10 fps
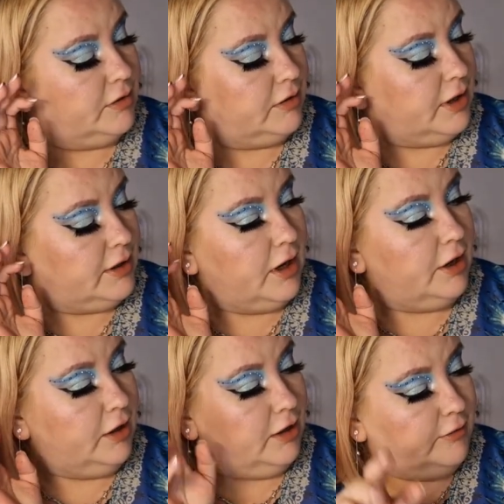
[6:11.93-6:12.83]
like, I
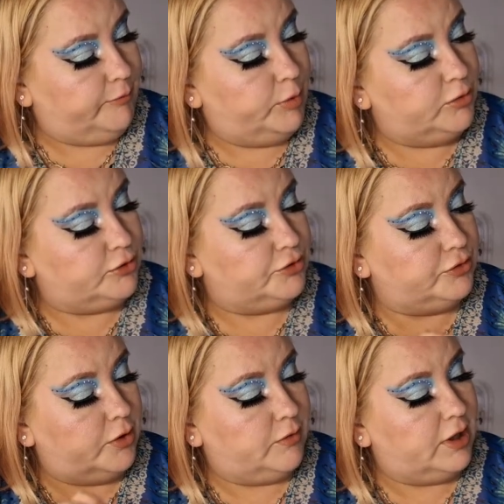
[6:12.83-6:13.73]
love blues, you
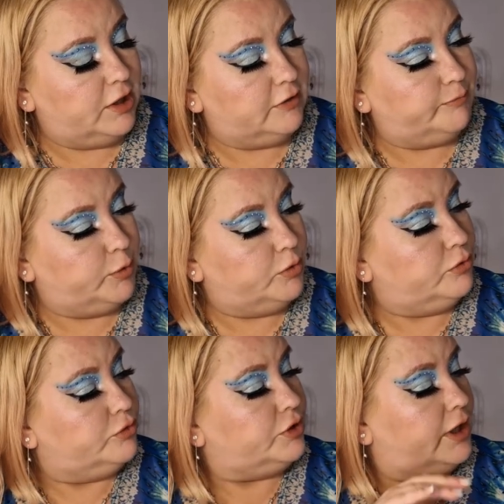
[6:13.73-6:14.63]
know I love
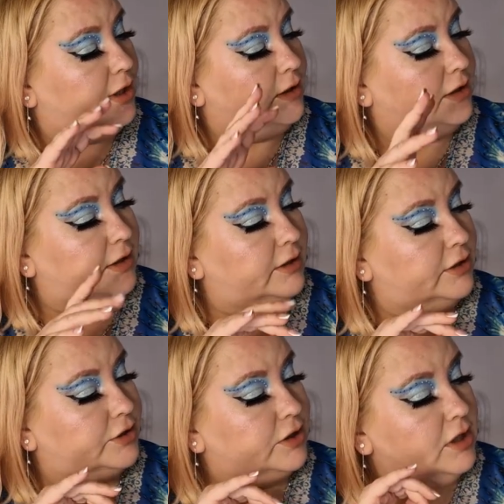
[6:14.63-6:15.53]
blues, and then
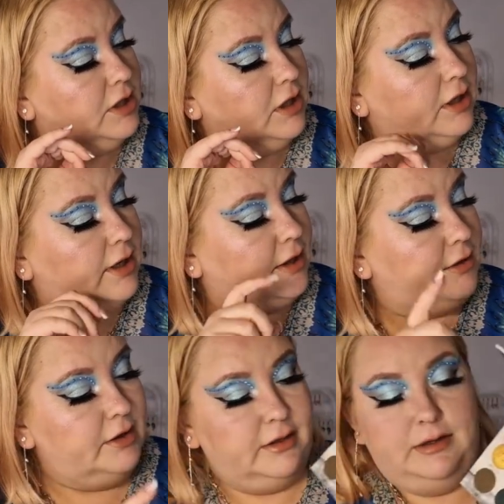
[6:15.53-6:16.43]
there's like,
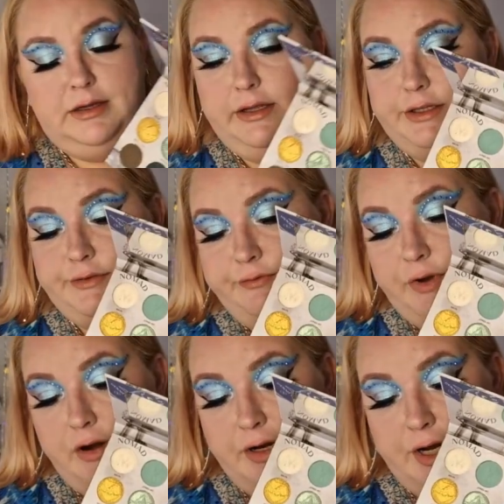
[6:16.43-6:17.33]
it's
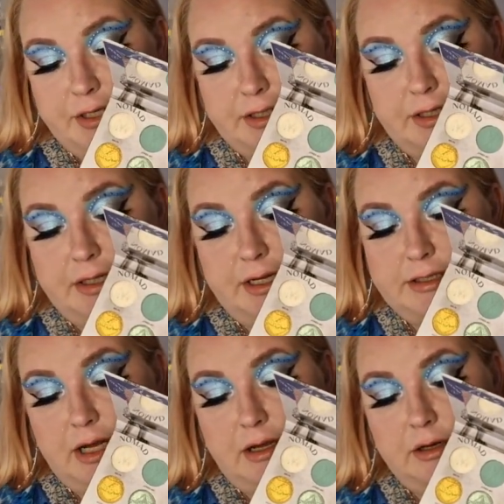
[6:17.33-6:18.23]
very nice that it
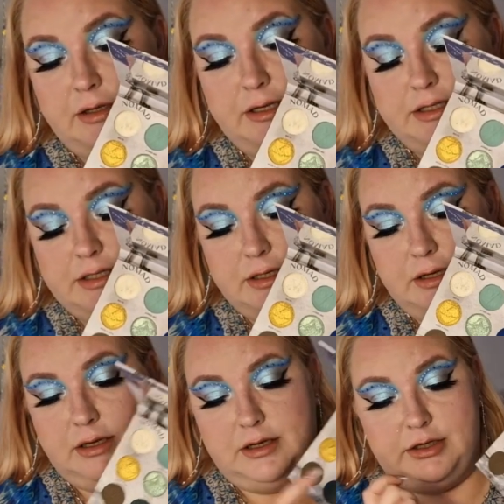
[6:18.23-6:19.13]
has like this
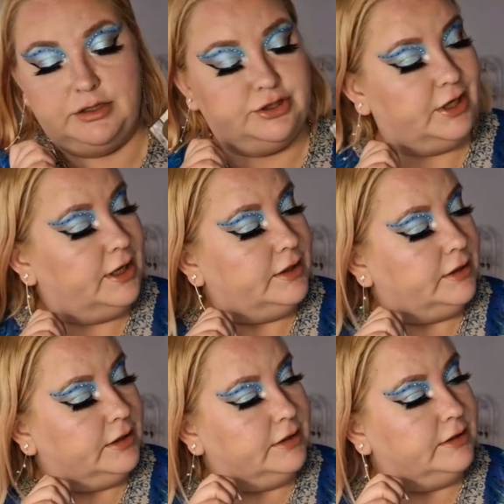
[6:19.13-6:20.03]
shade,
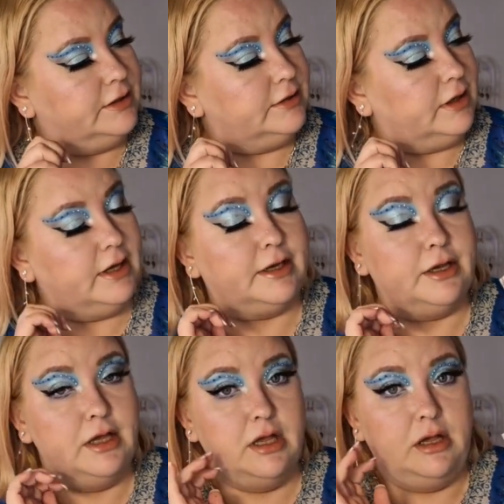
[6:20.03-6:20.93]
like
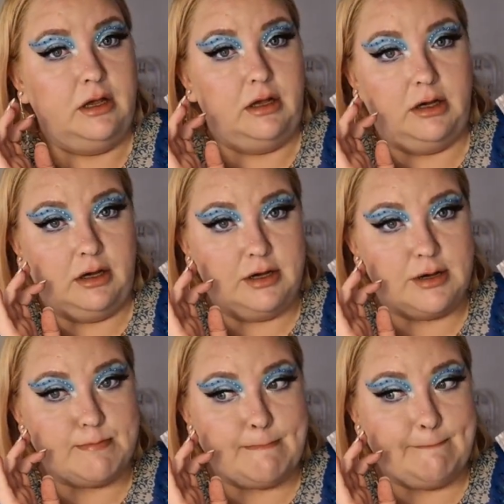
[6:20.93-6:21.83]

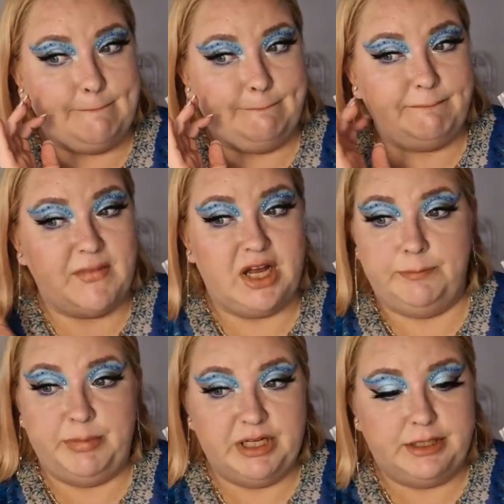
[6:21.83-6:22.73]
a
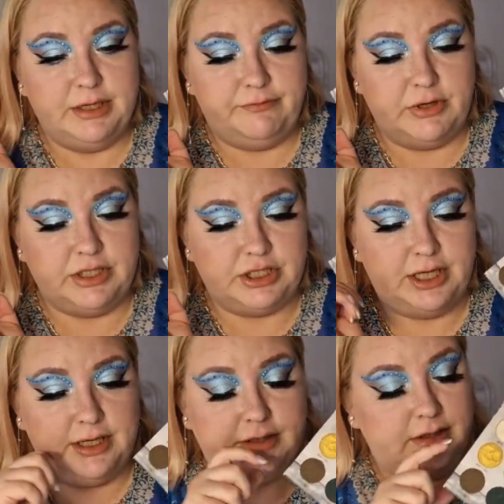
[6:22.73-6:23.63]
bit different
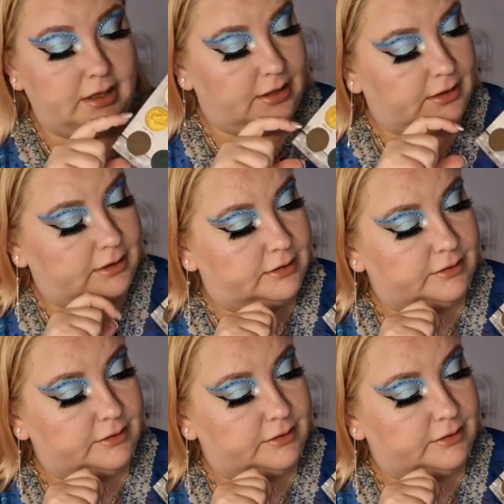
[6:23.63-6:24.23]
shade, like